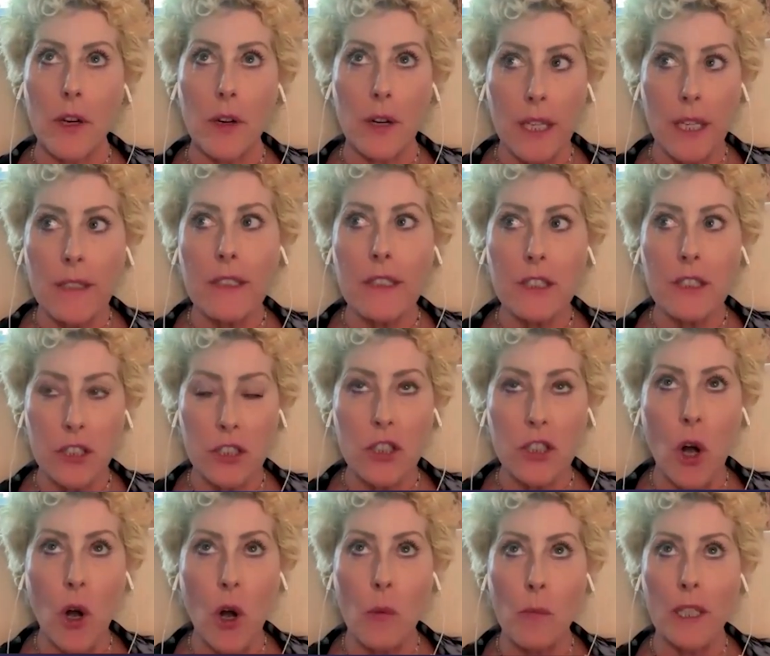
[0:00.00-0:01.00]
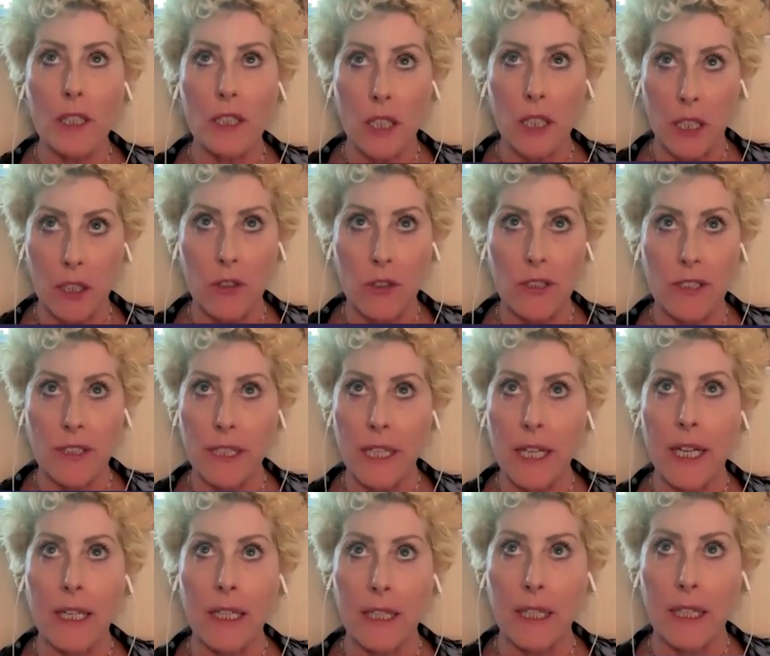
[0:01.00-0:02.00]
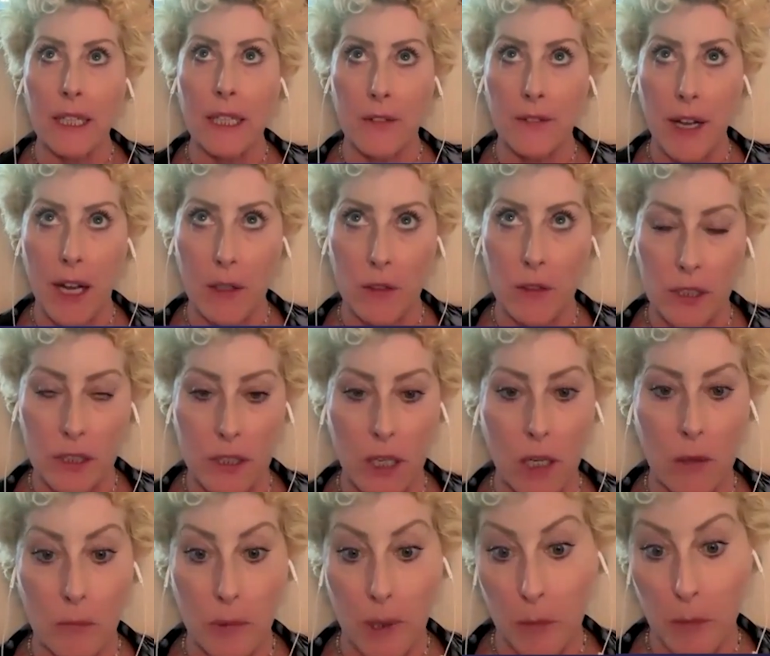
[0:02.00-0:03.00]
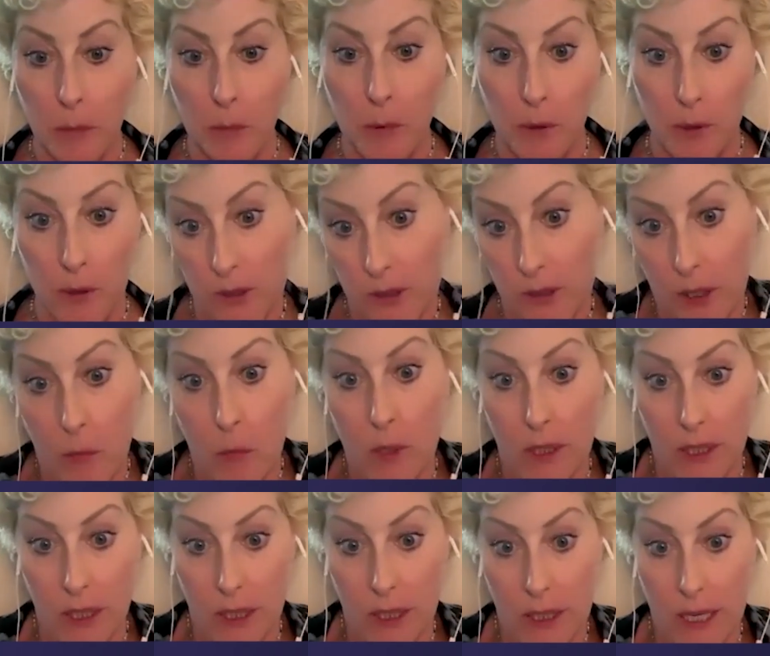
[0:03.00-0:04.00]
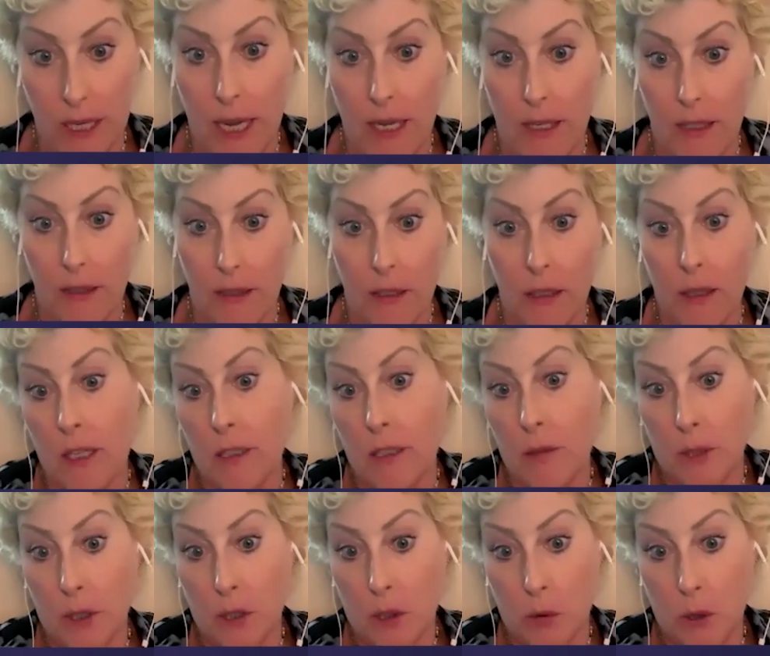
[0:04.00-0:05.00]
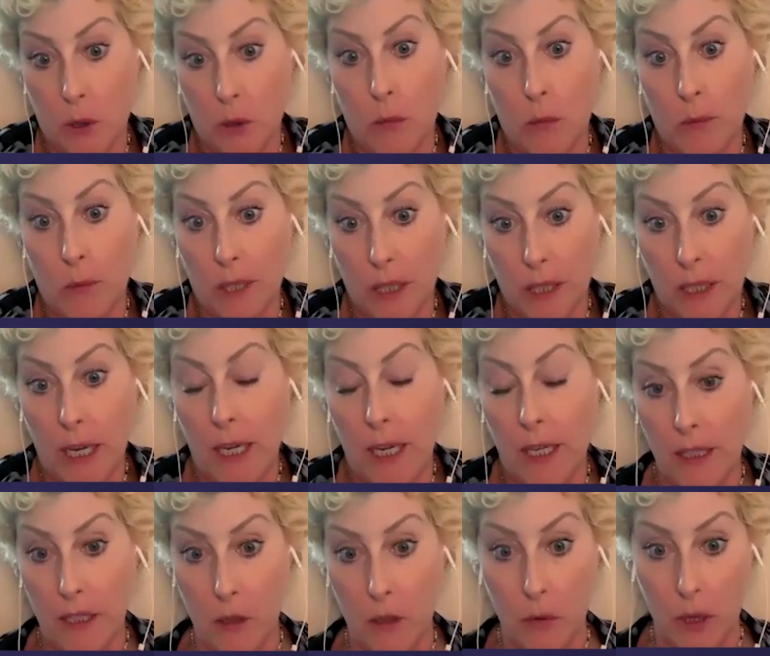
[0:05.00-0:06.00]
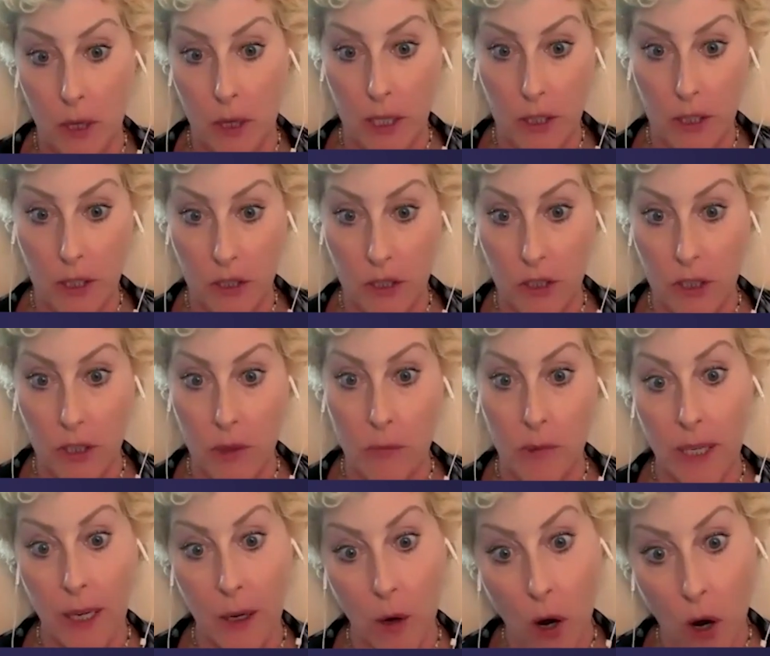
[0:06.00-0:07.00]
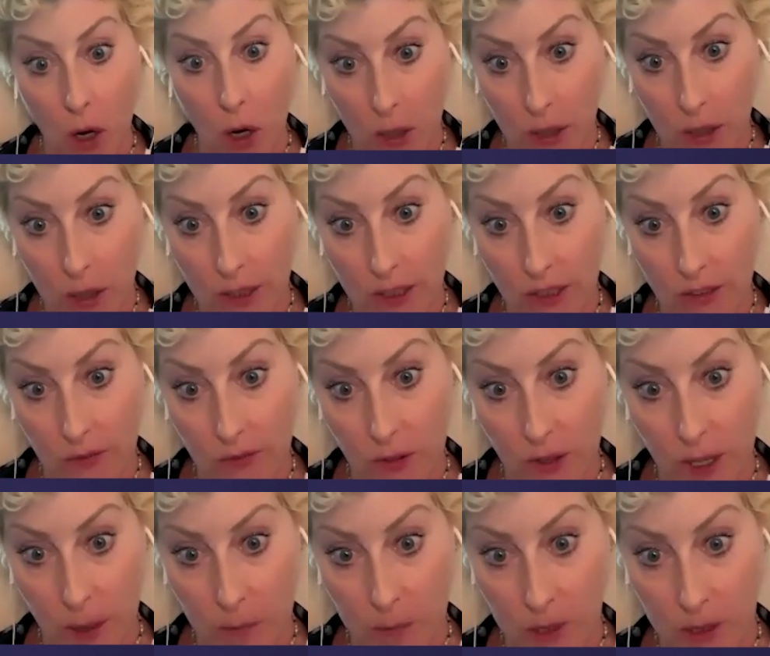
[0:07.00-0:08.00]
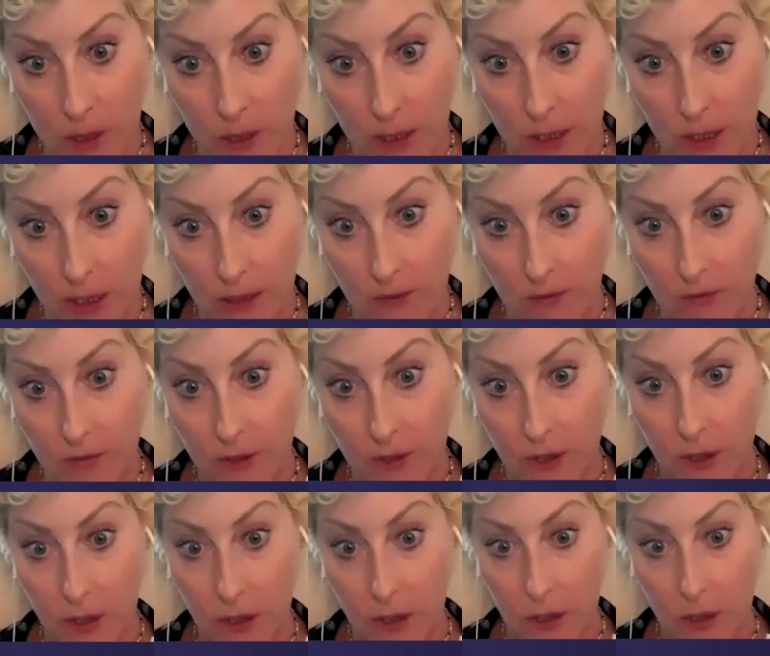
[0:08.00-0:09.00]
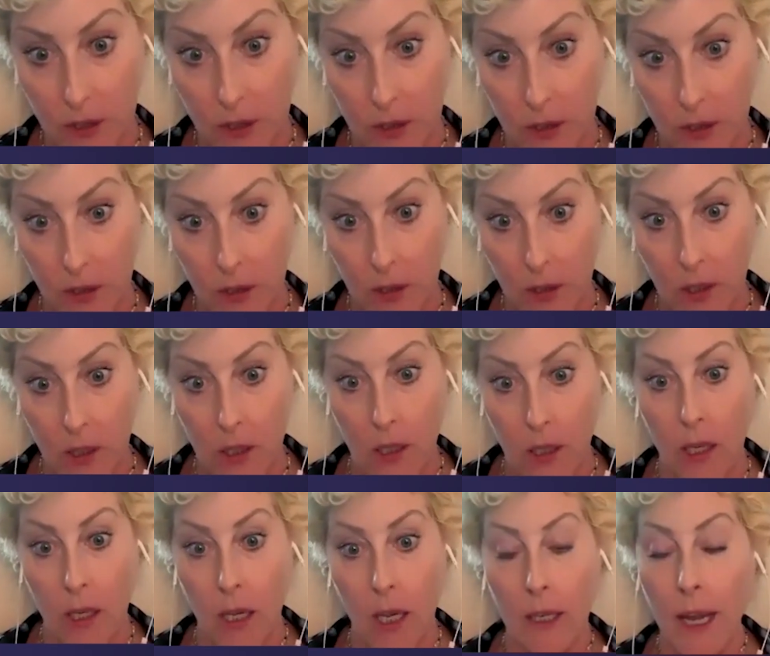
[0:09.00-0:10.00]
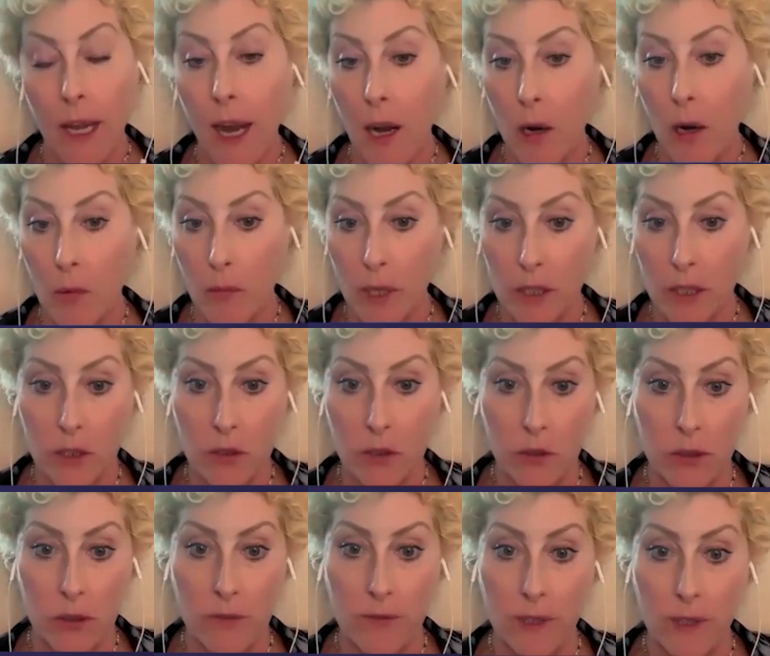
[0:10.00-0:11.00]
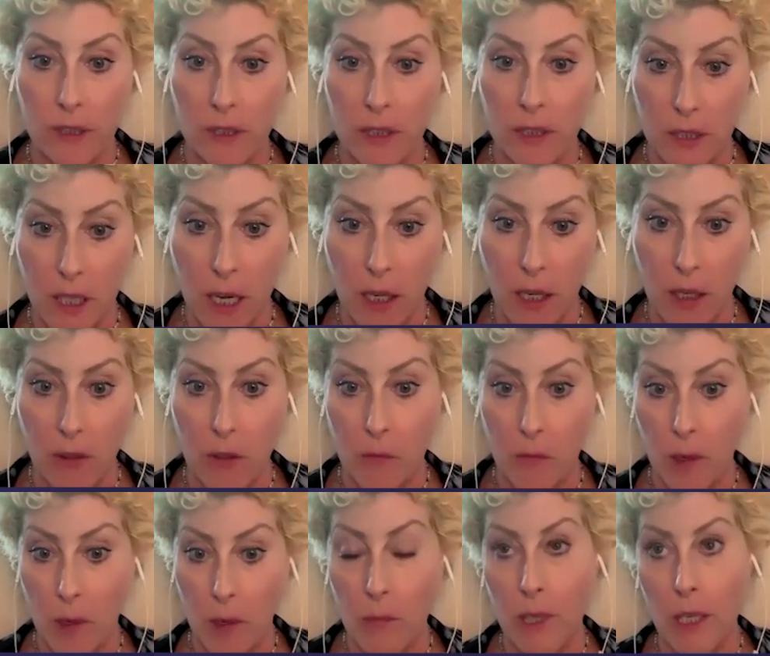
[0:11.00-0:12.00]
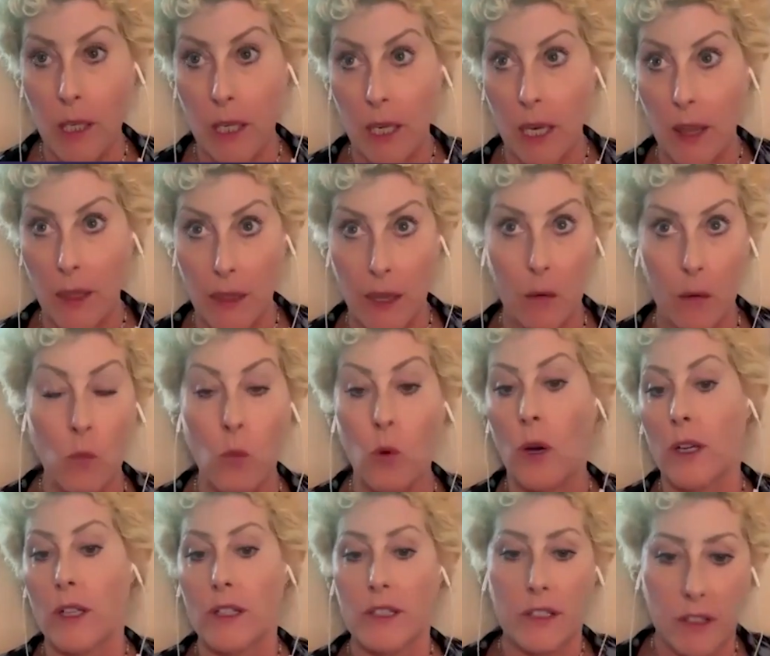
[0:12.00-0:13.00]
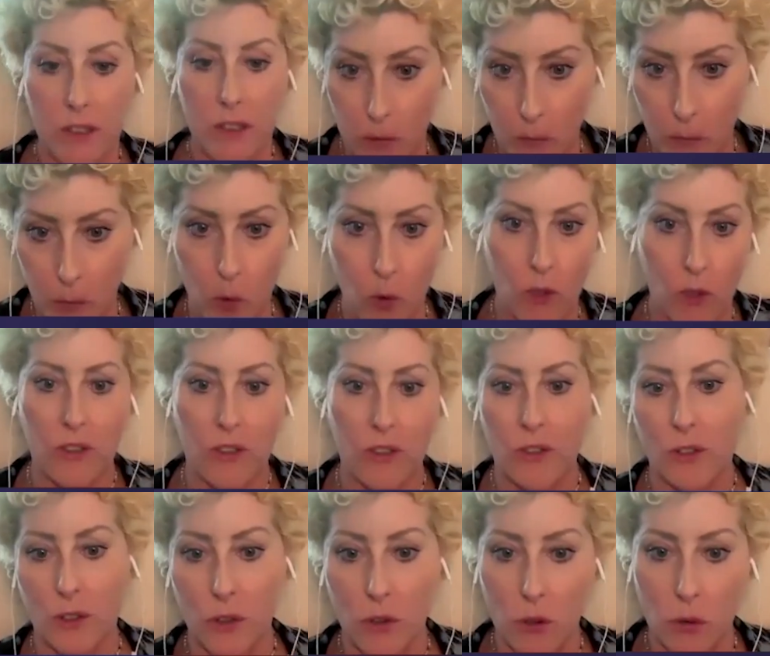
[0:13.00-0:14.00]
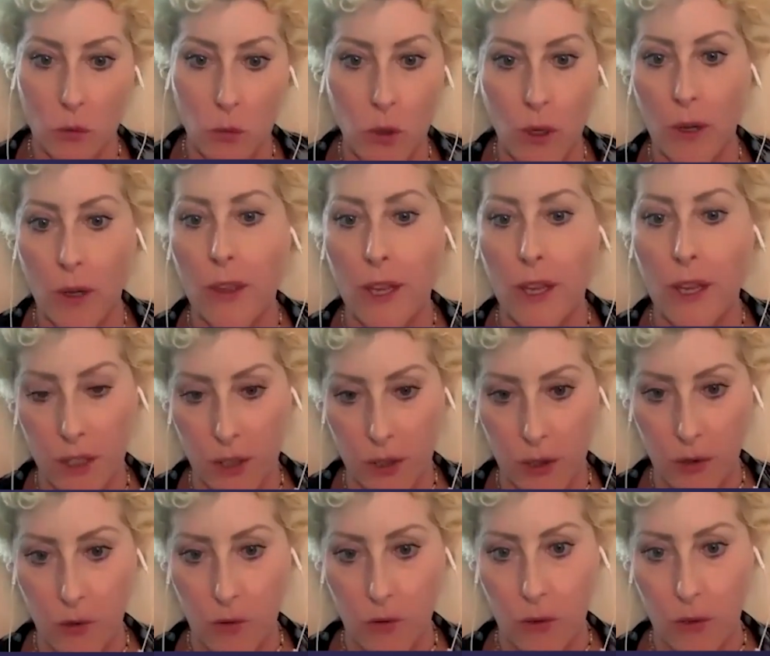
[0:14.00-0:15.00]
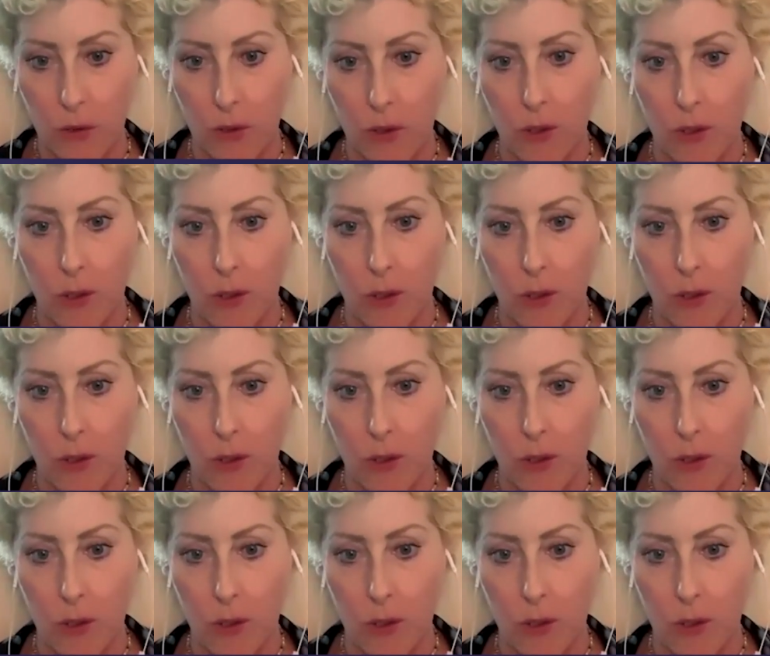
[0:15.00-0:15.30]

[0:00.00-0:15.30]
there isn't so much understanding of how stuck someone can get, a lesbian or queer woman can get in a relationship, and how hard it is for them to leave. And how much sort of like denial there may be. And then what is the support circle? What do they do?